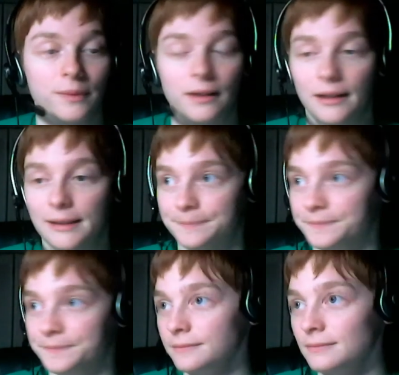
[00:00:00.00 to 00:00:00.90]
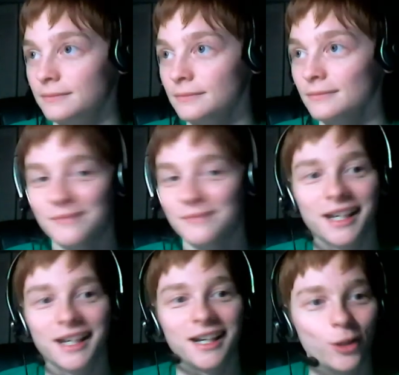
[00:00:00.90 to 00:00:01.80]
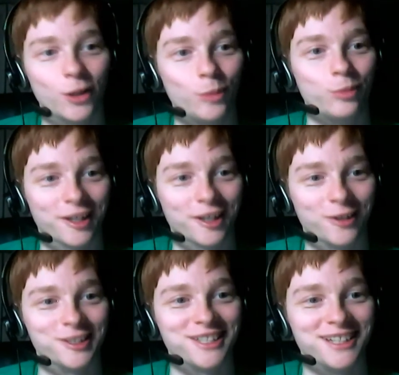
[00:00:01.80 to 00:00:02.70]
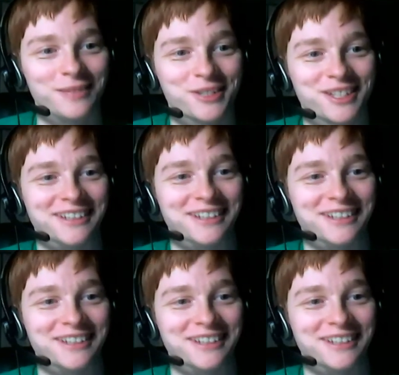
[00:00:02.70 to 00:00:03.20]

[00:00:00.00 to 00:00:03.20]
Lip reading: I kind of hope when I go into, I'm just gonna